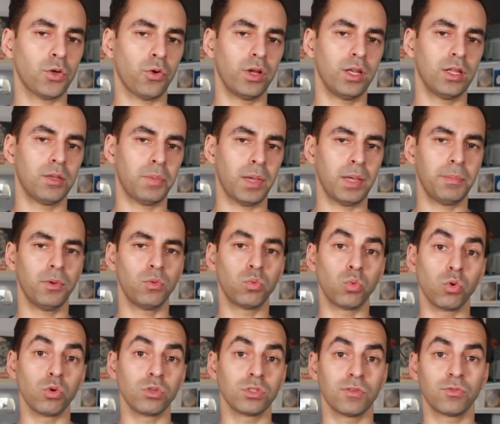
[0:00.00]
toilet paper
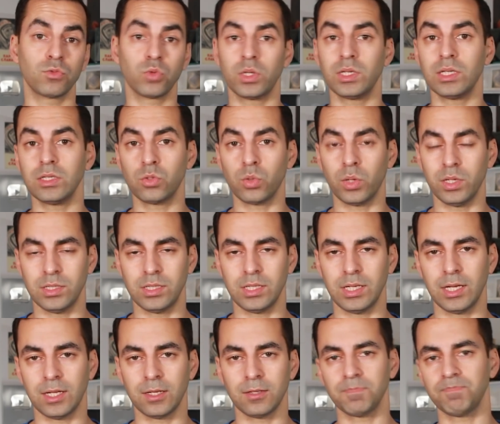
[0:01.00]
wars of
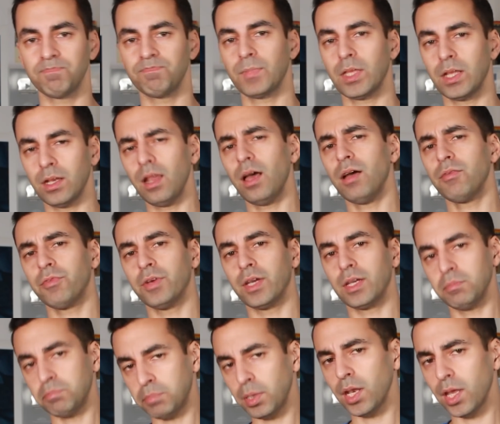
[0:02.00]
2020 and
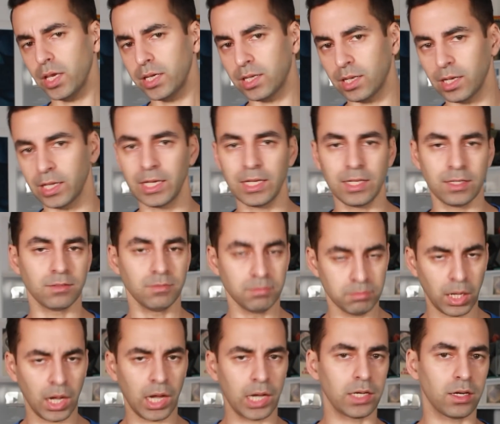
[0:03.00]
laughing politely and
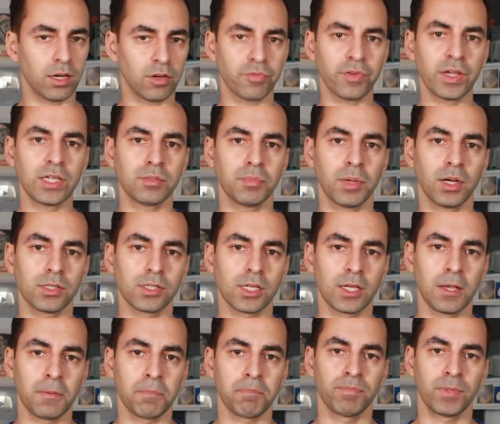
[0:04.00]
behind our face
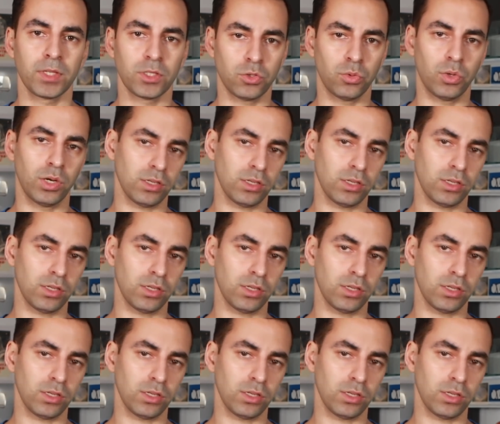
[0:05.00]
mask to